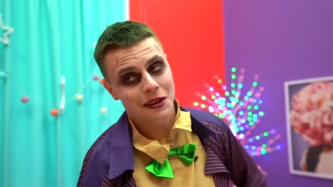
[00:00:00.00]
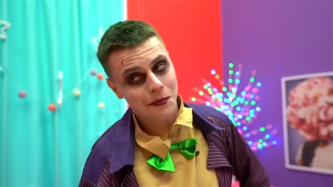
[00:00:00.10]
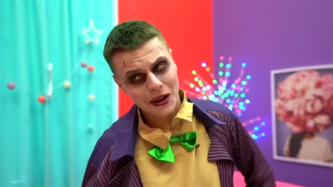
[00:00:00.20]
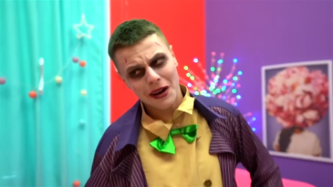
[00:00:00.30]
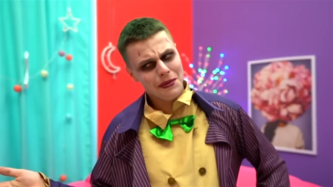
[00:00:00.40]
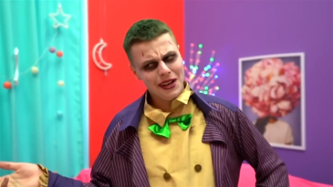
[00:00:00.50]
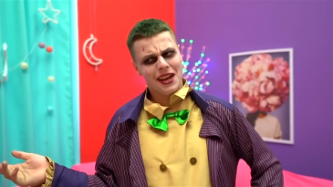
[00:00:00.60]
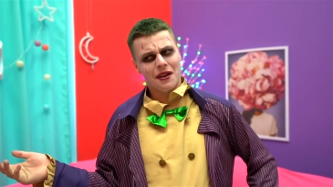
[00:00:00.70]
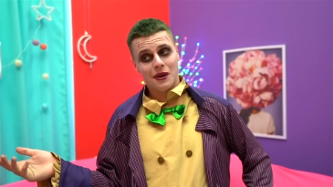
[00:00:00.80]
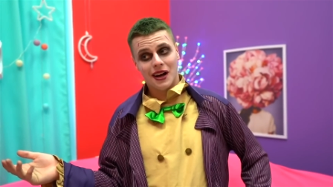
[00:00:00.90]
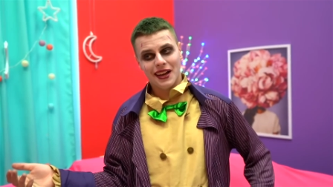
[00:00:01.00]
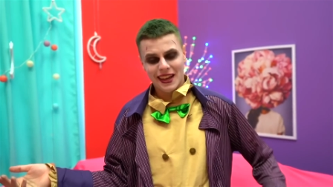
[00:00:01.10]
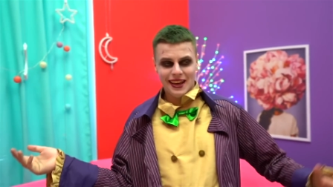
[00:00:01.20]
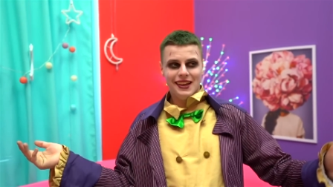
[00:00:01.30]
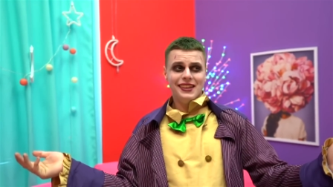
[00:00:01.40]
That's no
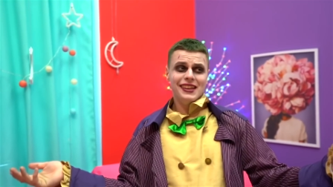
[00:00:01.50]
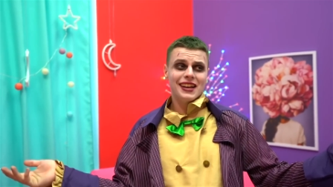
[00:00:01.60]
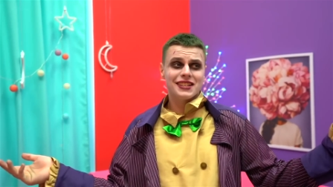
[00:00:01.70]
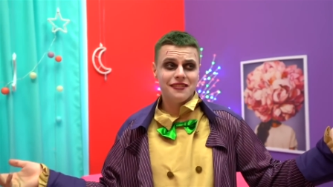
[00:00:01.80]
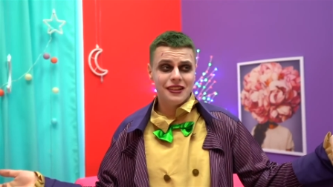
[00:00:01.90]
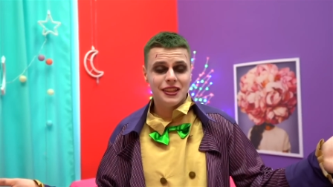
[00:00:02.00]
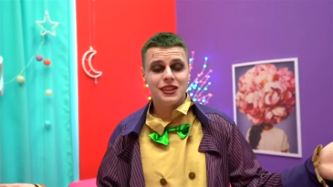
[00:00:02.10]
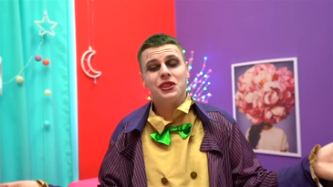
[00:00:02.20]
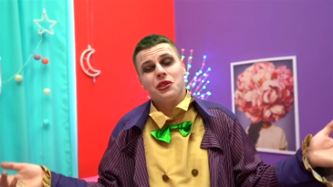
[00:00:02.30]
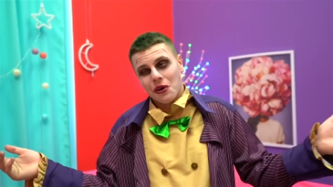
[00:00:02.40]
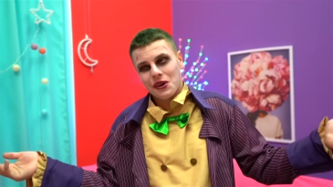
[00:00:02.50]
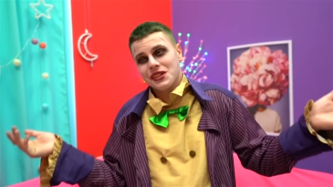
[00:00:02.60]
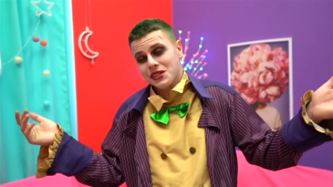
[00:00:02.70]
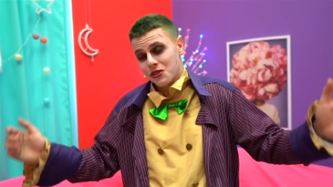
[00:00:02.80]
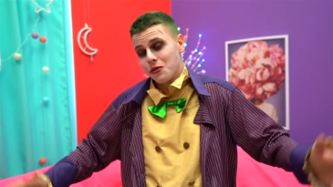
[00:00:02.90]
problem. Did you forget that I'm a
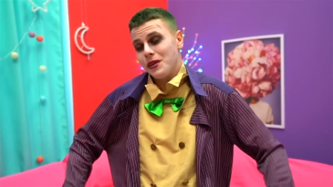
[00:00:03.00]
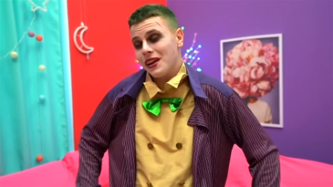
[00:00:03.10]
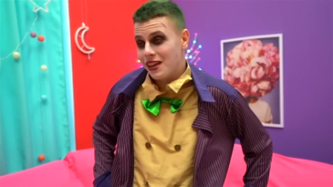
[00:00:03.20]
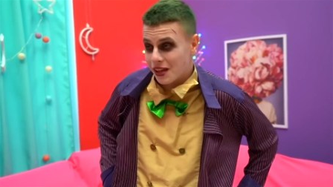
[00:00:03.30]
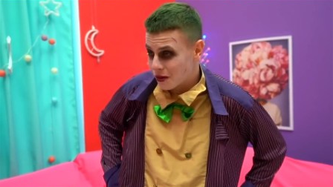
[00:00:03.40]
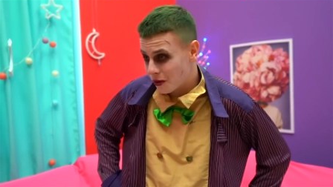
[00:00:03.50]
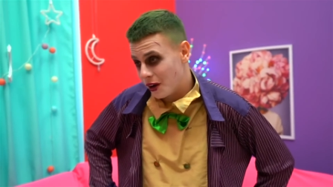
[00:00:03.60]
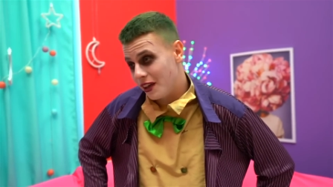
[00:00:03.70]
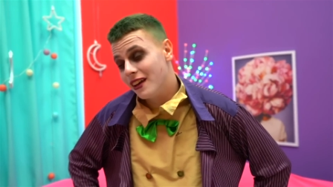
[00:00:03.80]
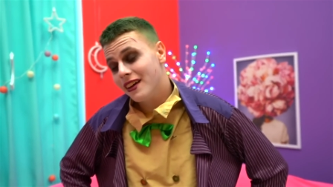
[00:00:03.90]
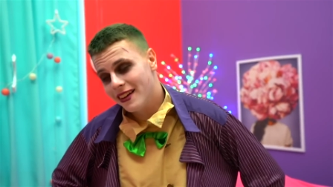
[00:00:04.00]
superhero?